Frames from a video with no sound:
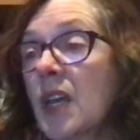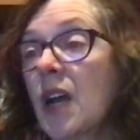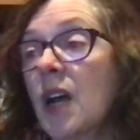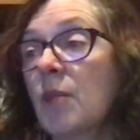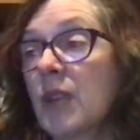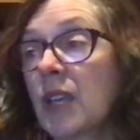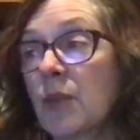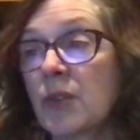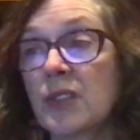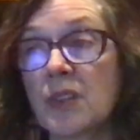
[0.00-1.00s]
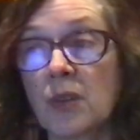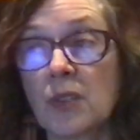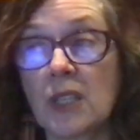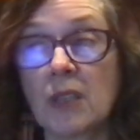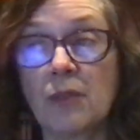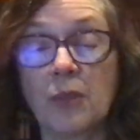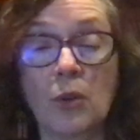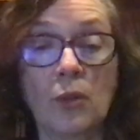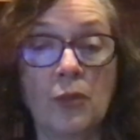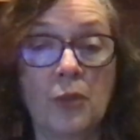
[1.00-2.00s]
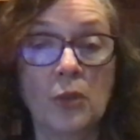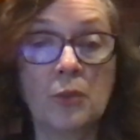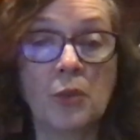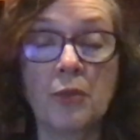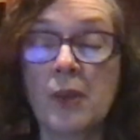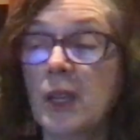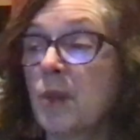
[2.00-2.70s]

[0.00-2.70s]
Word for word: um, can result in vocal fold movement